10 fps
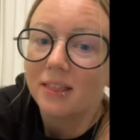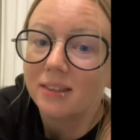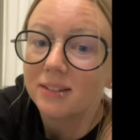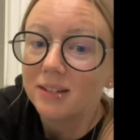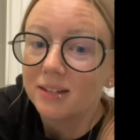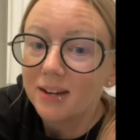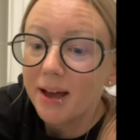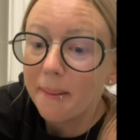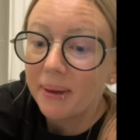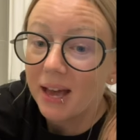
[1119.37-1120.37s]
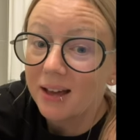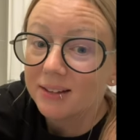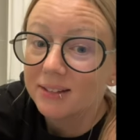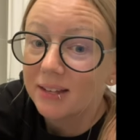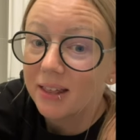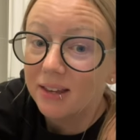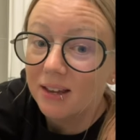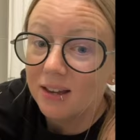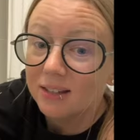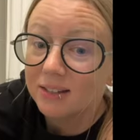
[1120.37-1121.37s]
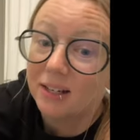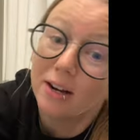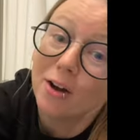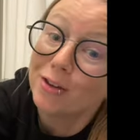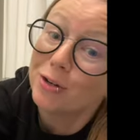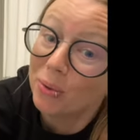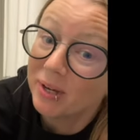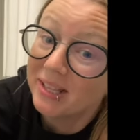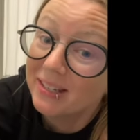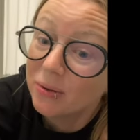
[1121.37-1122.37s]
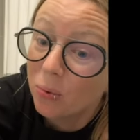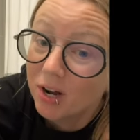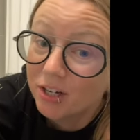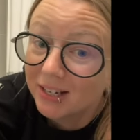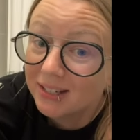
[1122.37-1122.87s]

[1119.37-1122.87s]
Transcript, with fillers: This does not pass the sitting on the toilet washing